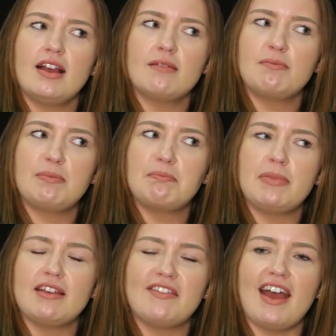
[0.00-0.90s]
that
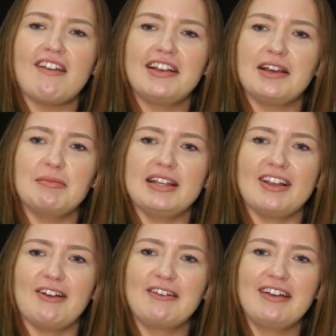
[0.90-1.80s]
bit of hair a little
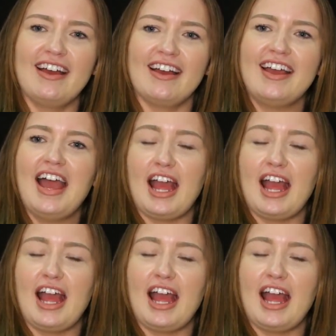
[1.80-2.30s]
bit longer?